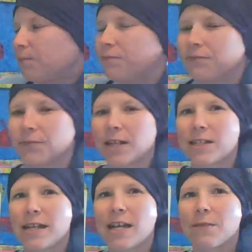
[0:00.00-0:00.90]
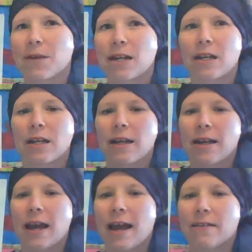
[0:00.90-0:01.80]
Hmm, let's take a minute
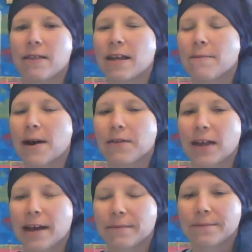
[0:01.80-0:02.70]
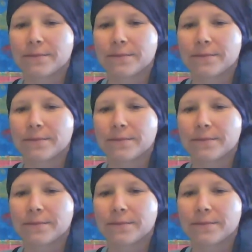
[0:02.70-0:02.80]
and think about that.